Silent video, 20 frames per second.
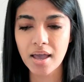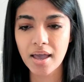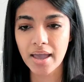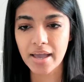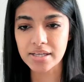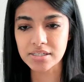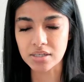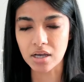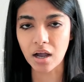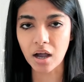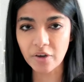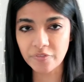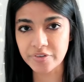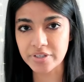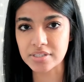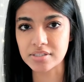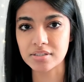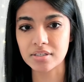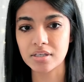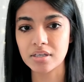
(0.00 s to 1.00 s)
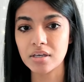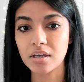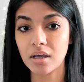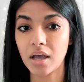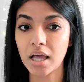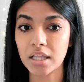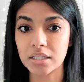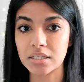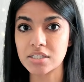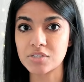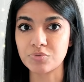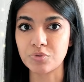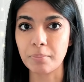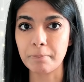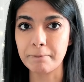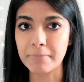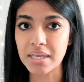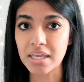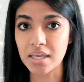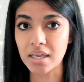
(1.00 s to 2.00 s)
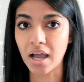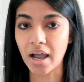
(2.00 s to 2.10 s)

And obviously, at least for me,